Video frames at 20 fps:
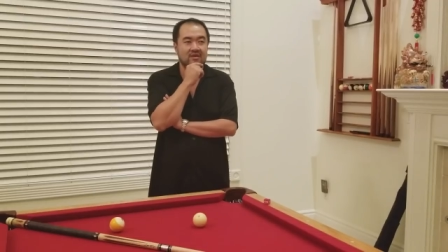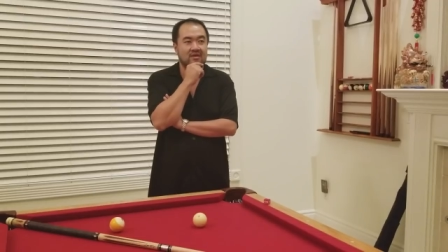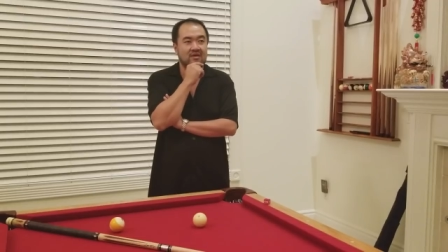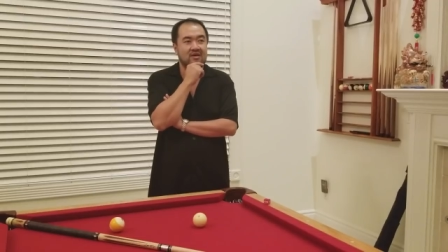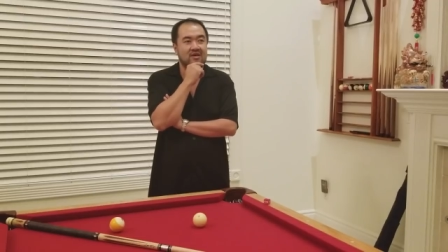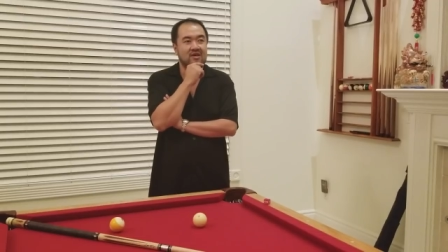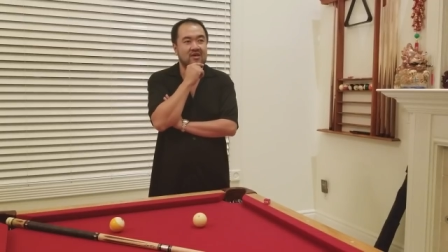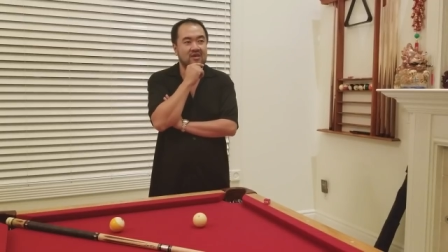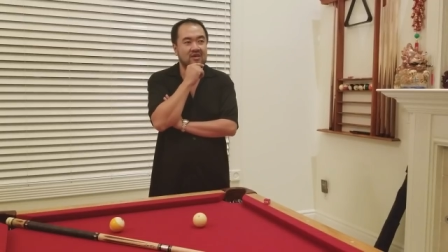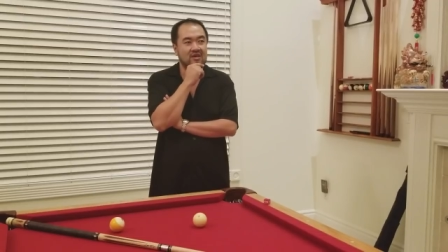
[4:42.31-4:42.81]

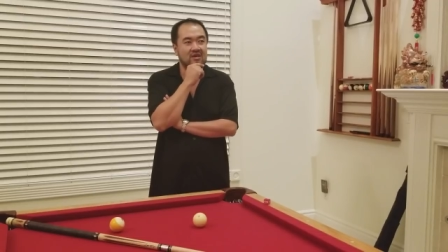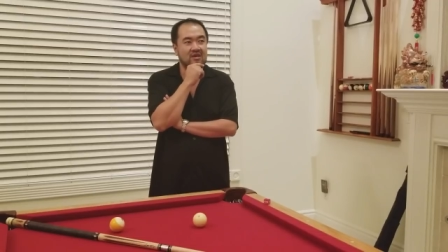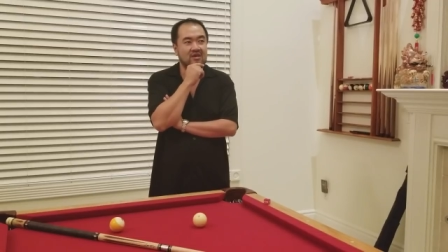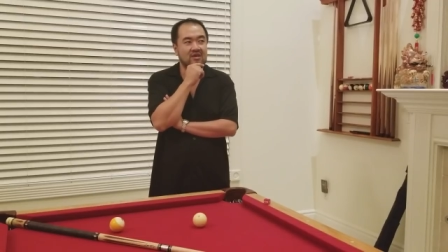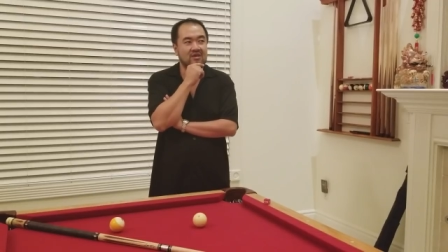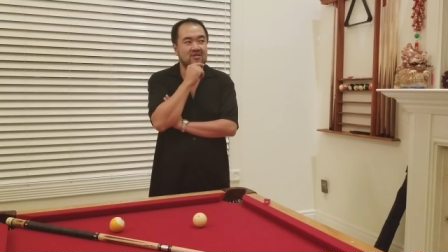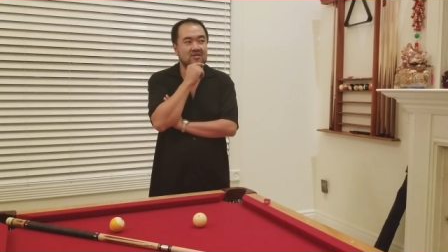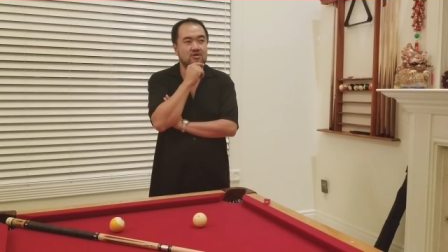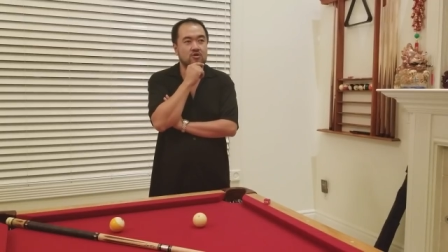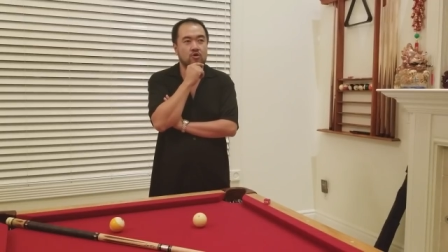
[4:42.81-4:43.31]

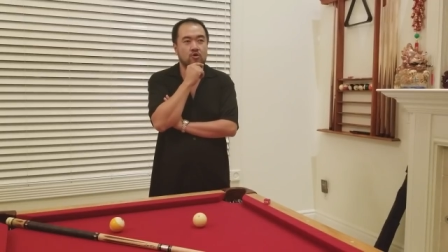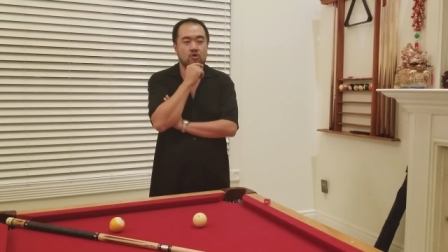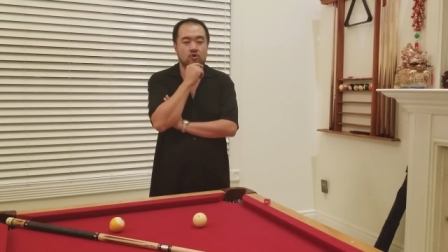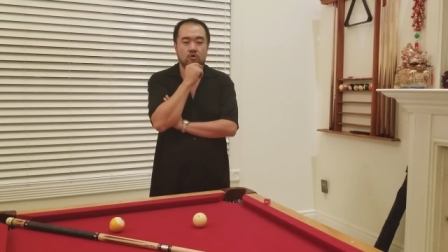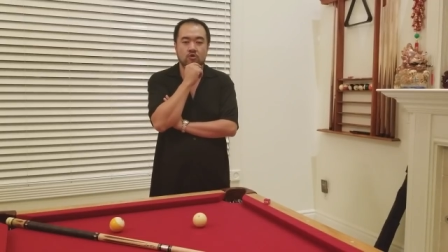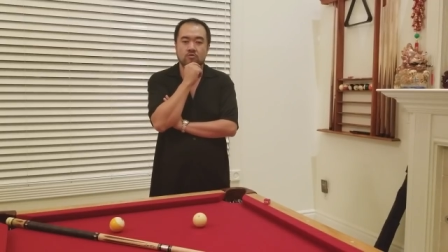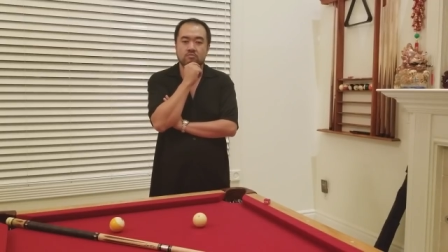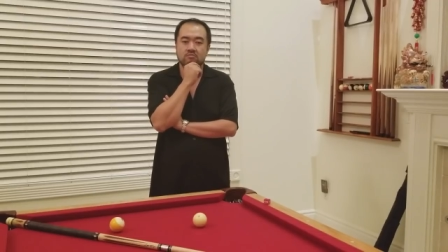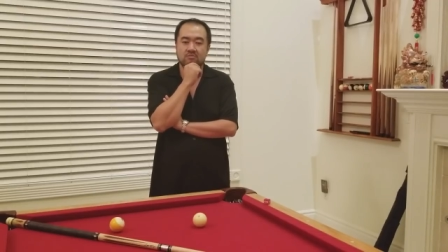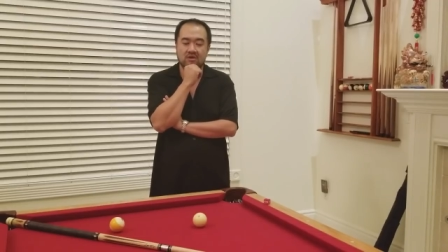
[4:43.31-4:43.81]
He
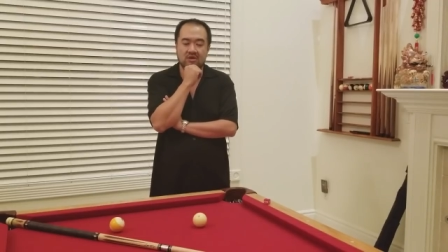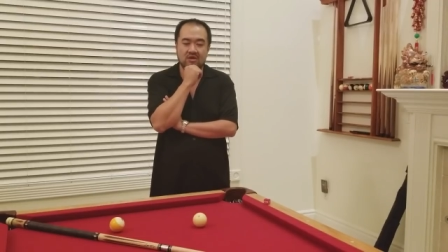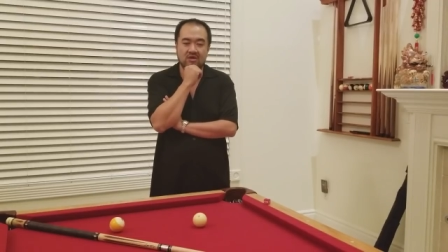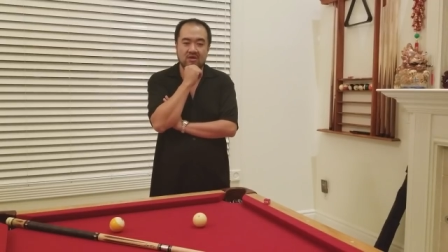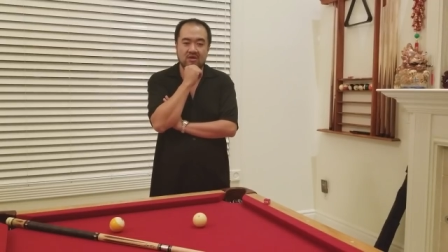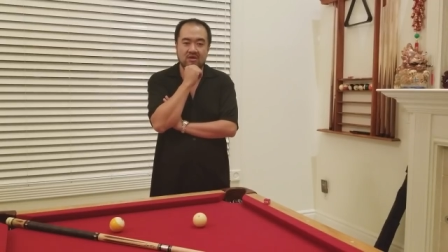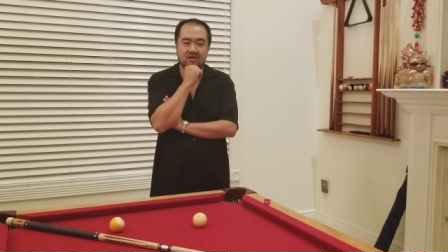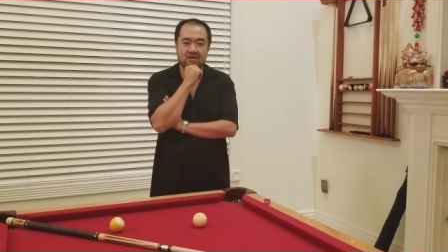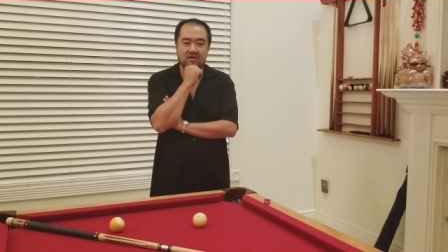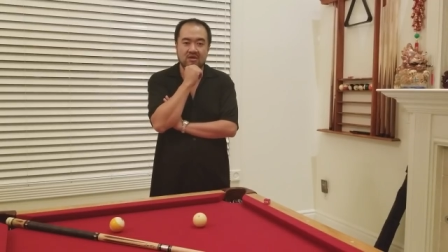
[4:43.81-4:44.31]
told
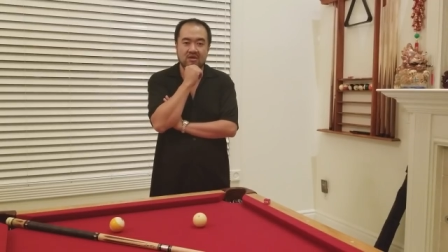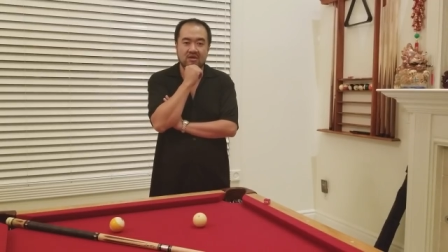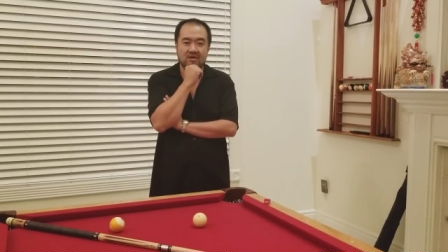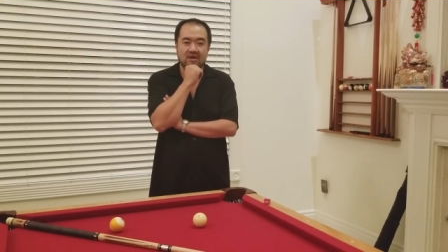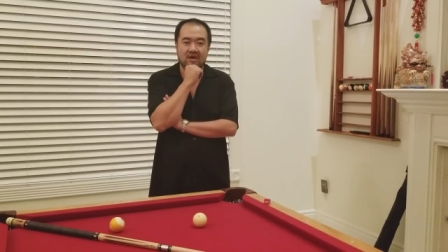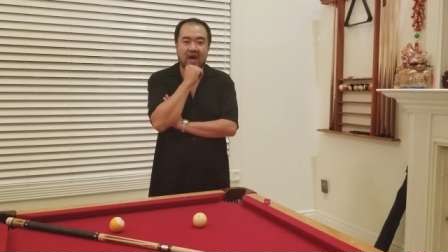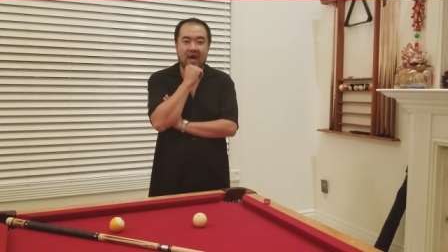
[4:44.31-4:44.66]
me,